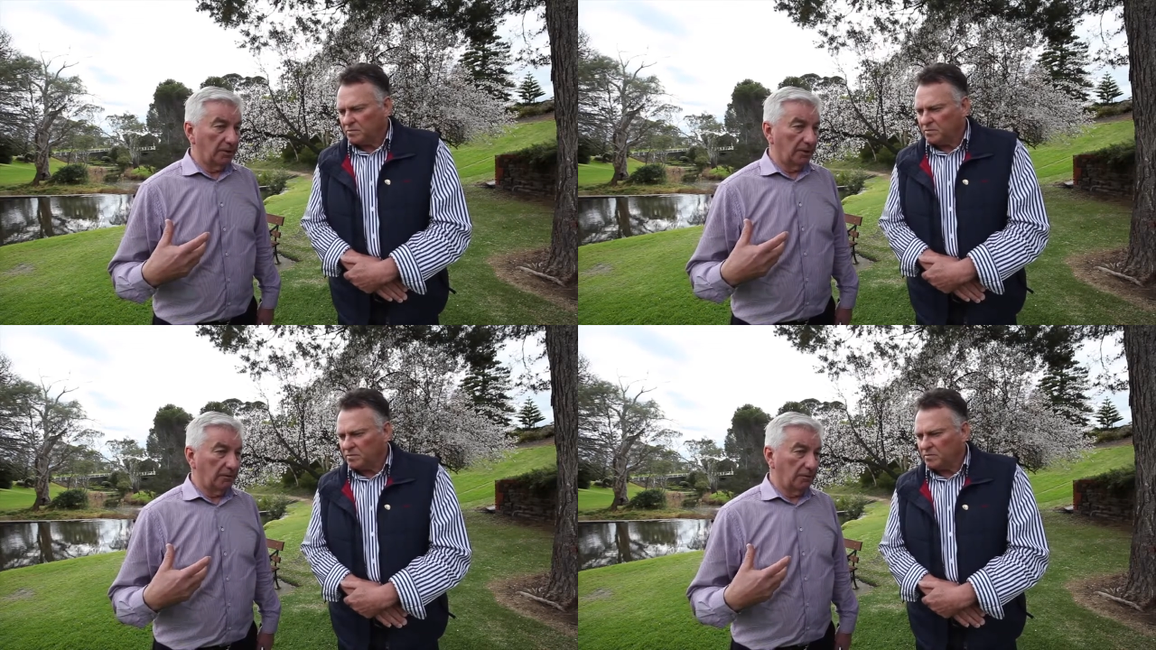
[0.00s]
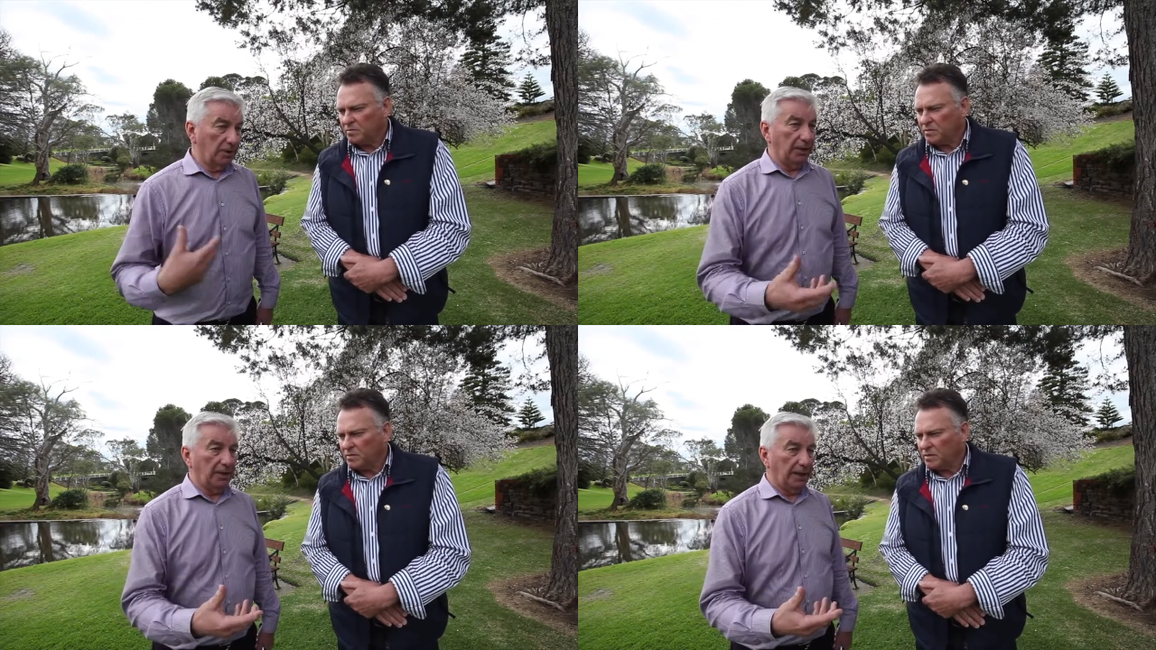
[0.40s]

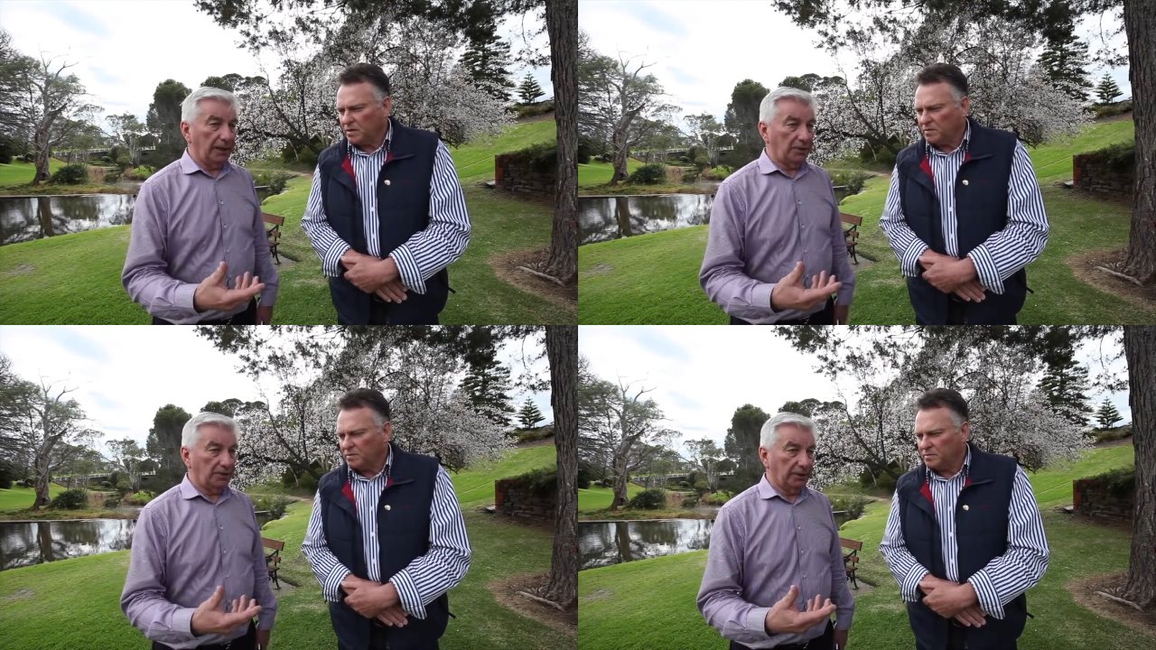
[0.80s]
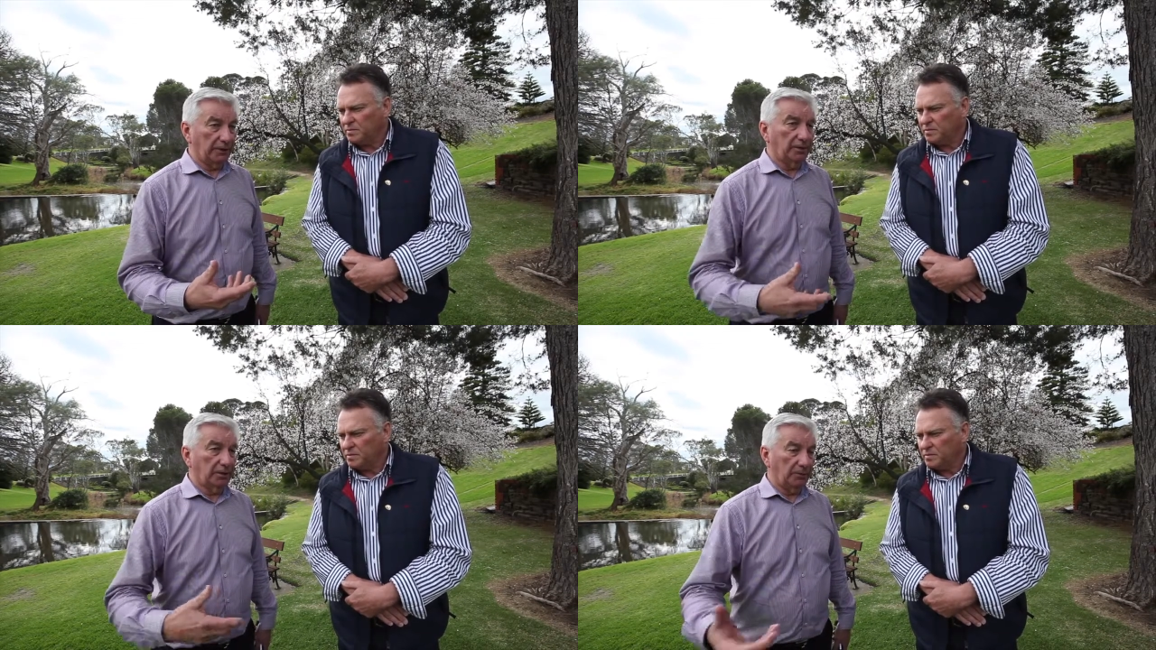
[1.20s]
Speaker 1: really enhancing
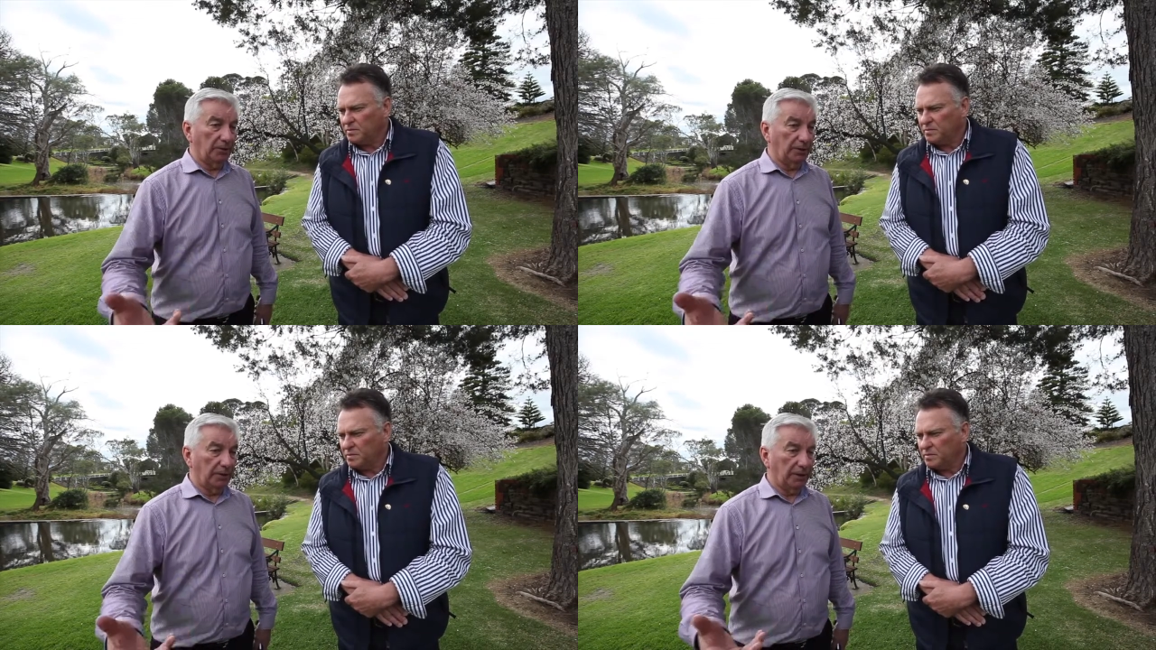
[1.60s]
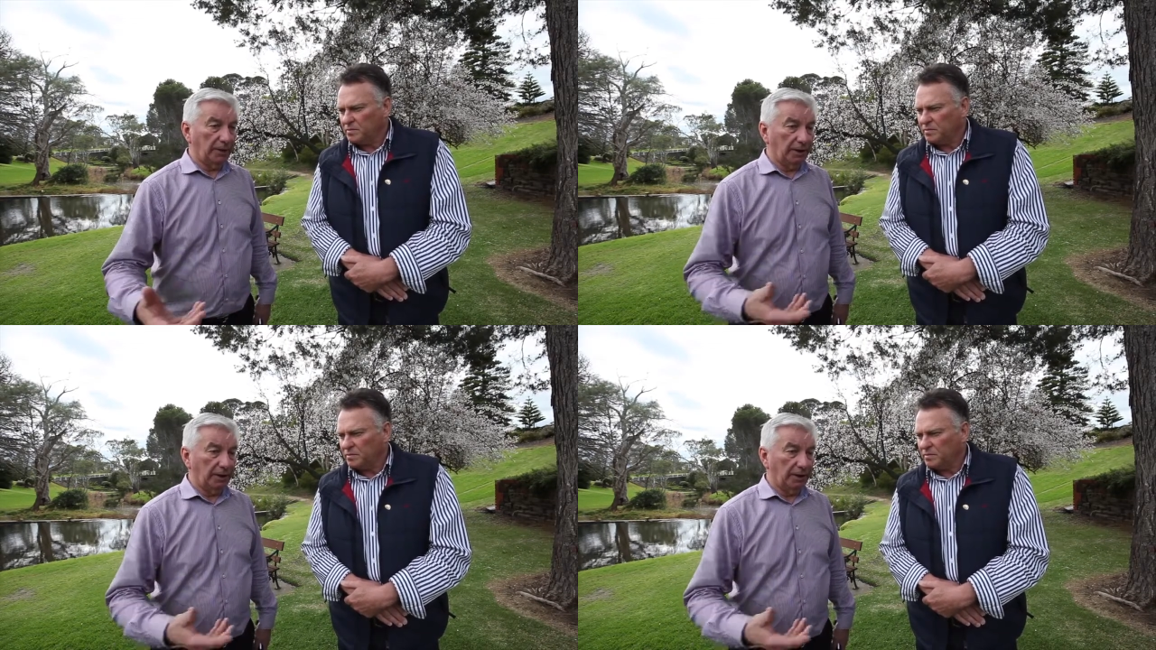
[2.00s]
the community and,